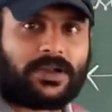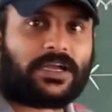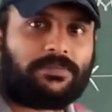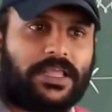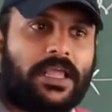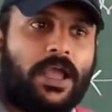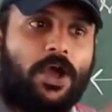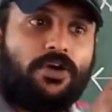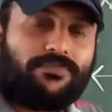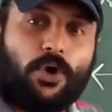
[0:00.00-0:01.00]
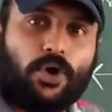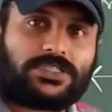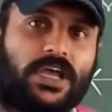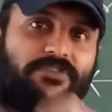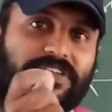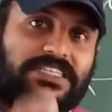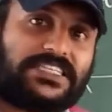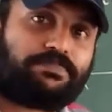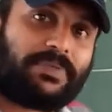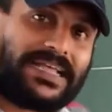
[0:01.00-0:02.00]
the force which
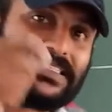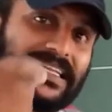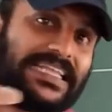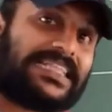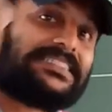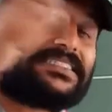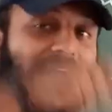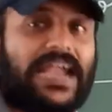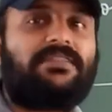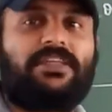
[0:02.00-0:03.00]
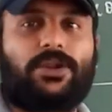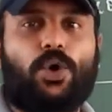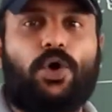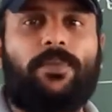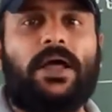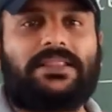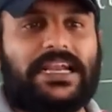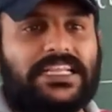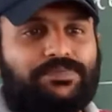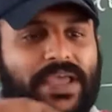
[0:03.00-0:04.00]
is present inside the rope,
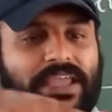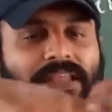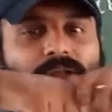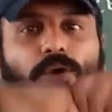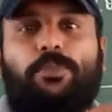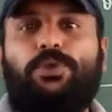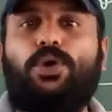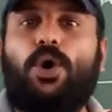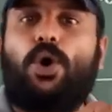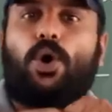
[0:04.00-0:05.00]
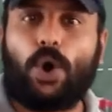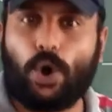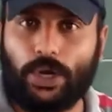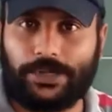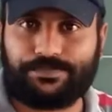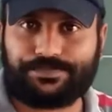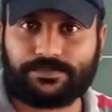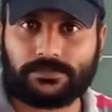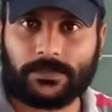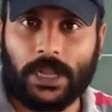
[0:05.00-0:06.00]
that is making the rope to hold.
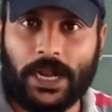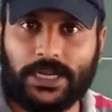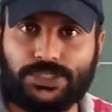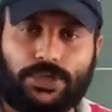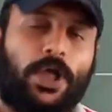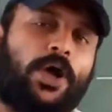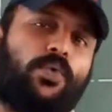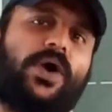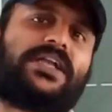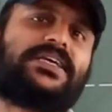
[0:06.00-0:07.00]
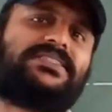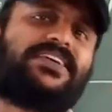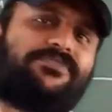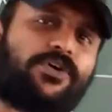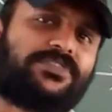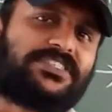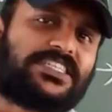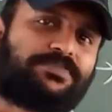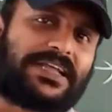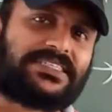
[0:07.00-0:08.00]
Understood? What is the force which
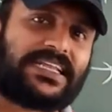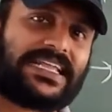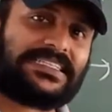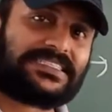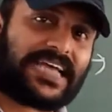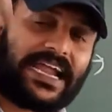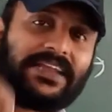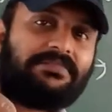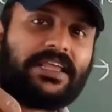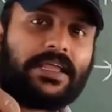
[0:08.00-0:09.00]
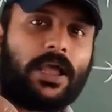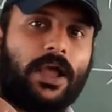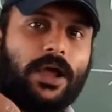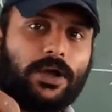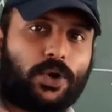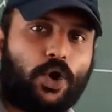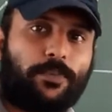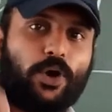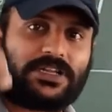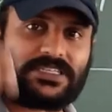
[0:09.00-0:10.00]
is present inside the
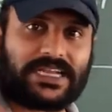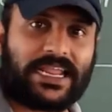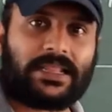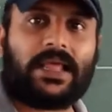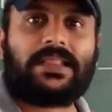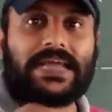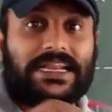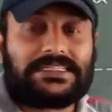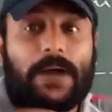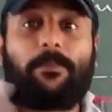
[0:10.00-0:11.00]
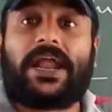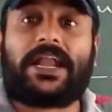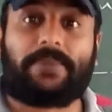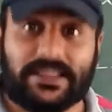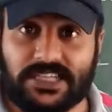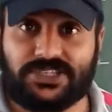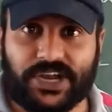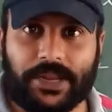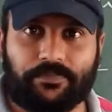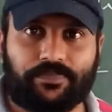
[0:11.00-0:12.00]
rope or string that is applied by the
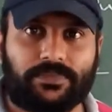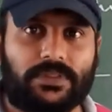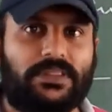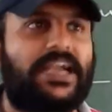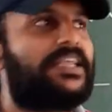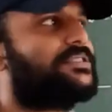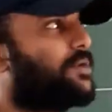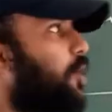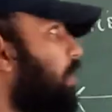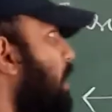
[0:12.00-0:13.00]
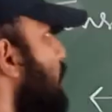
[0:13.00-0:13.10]
string? That is called as